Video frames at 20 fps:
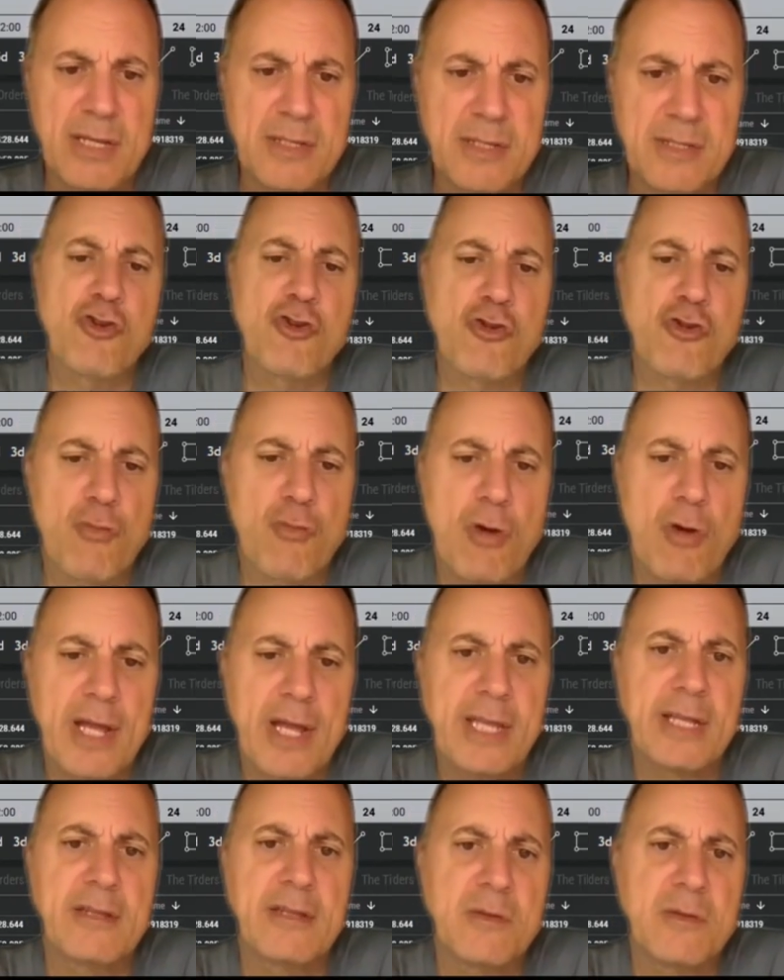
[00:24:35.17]
is
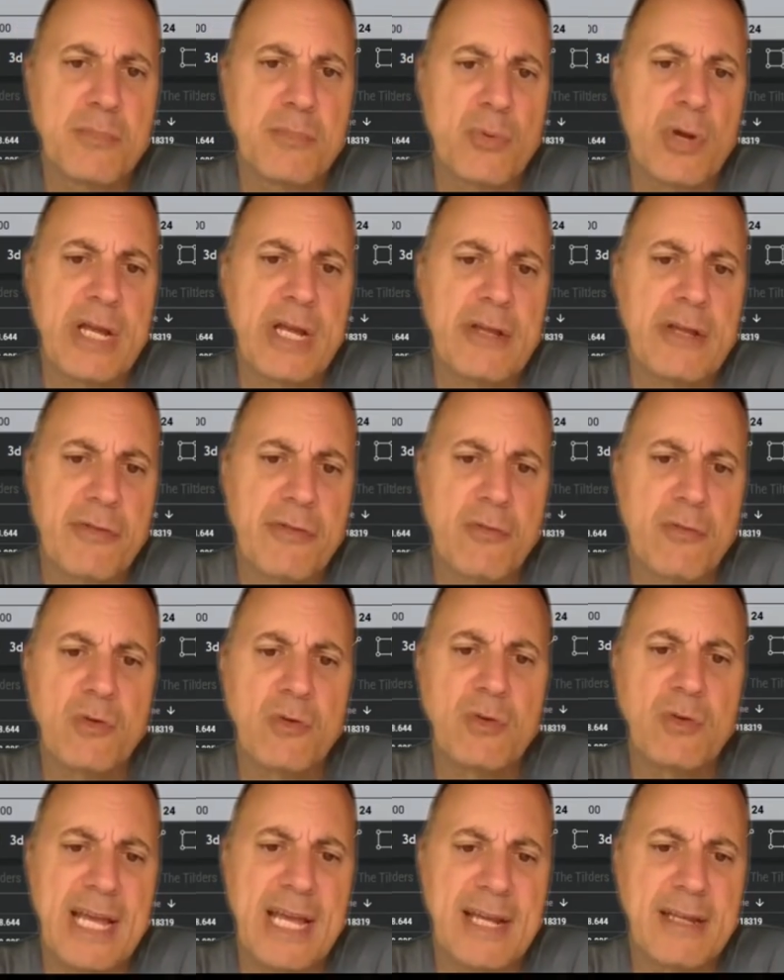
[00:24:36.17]
trying to break
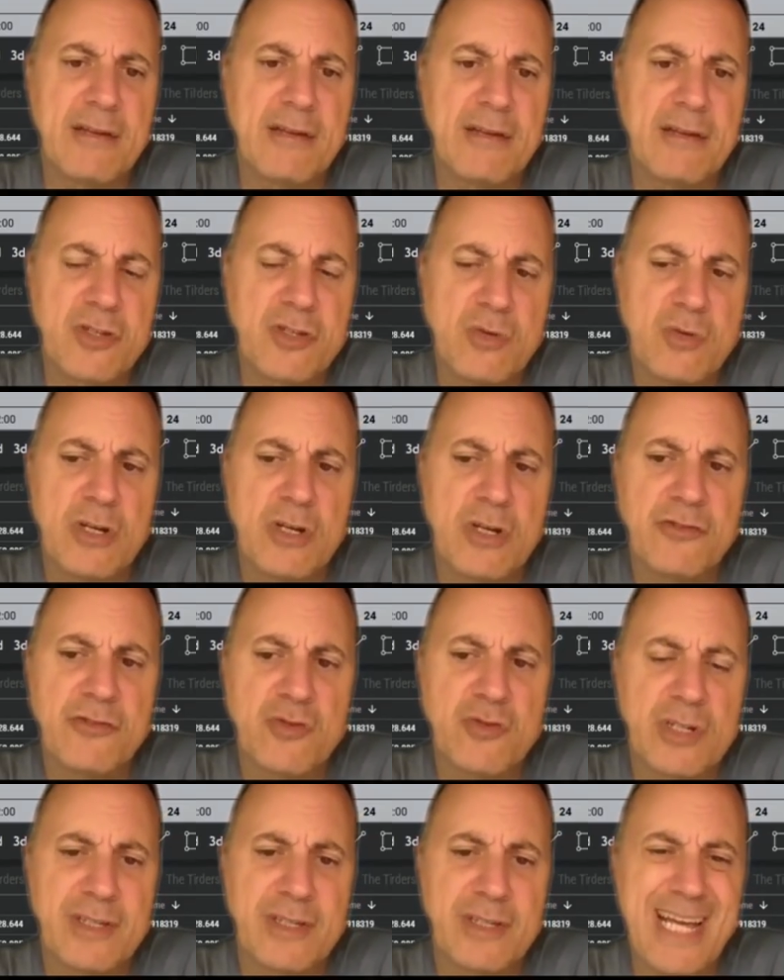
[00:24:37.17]
through negative
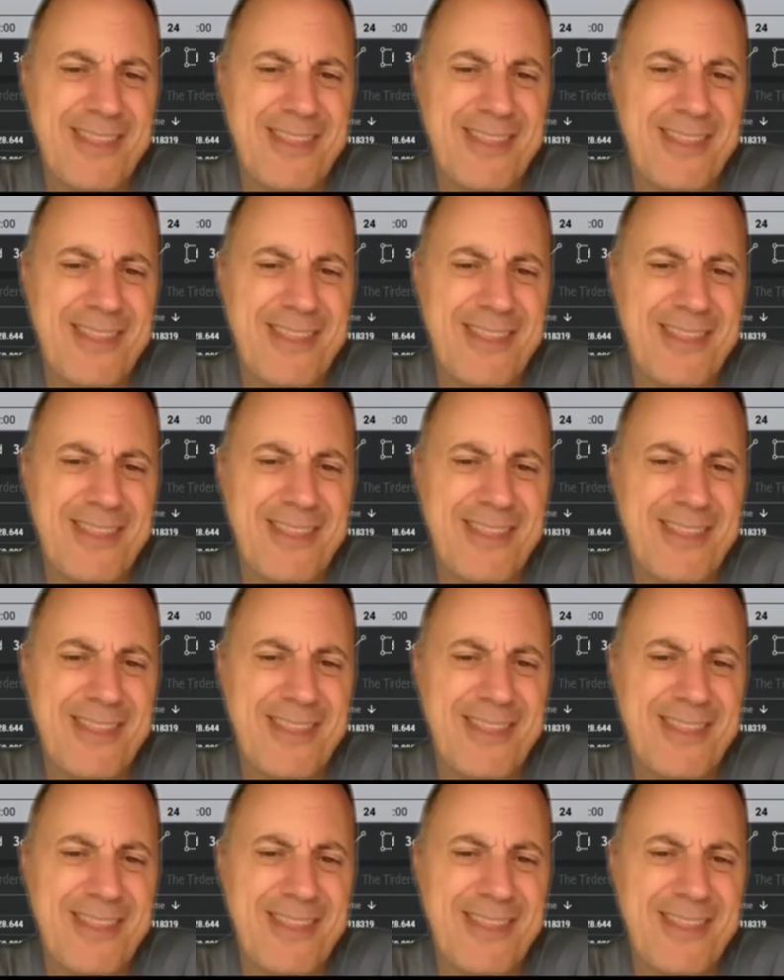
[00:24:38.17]
200.